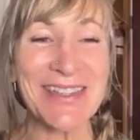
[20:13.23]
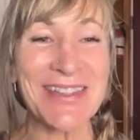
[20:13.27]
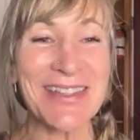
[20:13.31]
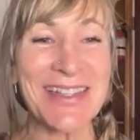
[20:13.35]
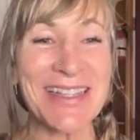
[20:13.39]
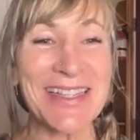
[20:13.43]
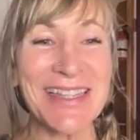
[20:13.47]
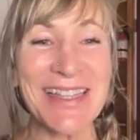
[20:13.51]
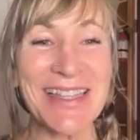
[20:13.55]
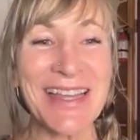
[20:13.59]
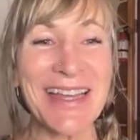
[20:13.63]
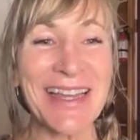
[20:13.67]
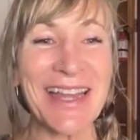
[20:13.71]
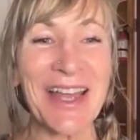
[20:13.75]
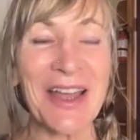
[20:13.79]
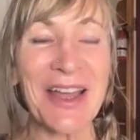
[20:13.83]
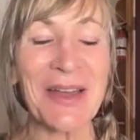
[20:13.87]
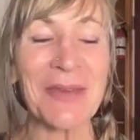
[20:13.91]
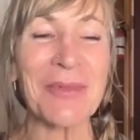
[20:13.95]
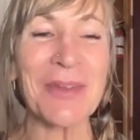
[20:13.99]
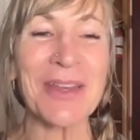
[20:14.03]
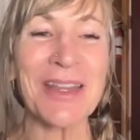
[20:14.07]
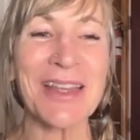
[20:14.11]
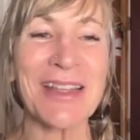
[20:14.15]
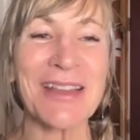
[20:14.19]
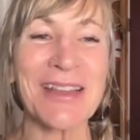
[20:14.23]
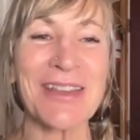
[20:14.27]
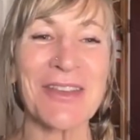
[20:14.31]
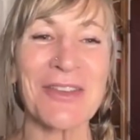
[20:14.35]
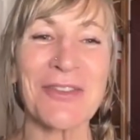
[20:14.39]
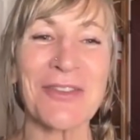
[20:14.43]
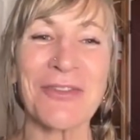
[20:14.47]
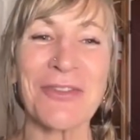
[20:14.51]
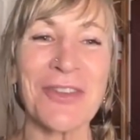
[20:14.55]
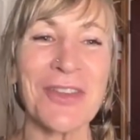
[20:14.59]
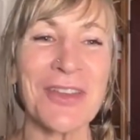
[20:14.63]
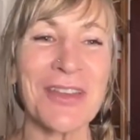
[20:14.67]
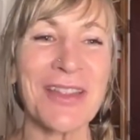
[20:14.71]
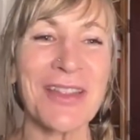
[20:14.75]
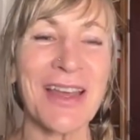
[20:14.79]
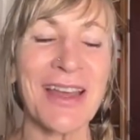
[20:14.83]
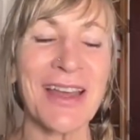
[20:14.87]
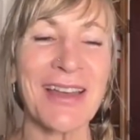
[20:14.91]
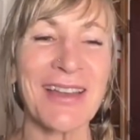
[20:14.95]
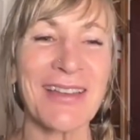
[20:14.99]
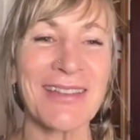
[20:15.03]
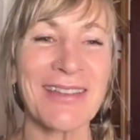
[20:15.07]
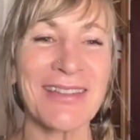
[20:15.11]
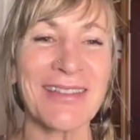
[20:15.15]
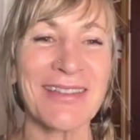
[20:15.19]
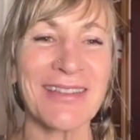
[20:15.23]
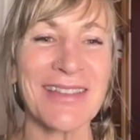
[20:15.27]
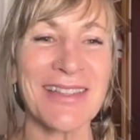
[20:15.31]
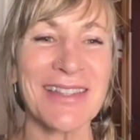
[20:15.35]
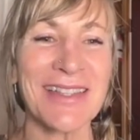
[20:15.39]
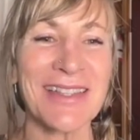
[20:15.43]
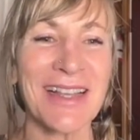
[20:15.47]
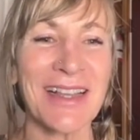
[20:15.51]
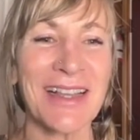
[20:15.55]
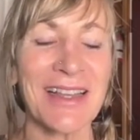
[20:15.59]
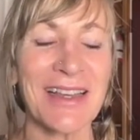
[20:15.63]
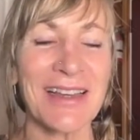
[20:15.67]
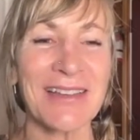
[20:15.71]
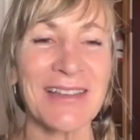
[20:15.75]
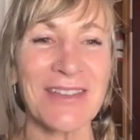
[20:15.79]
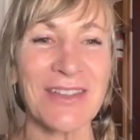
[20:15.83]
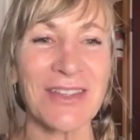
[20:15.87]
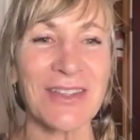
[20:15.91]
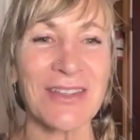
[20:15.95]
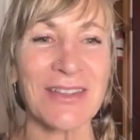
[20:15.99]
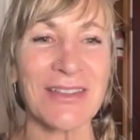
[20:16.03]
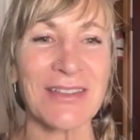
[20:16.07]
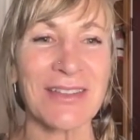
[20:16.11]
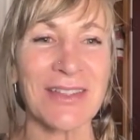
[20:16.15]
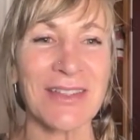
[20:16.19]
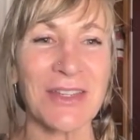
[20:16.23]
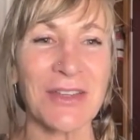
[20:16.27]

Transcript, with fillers: Do you see that happening? Do you feel that, Sailesh?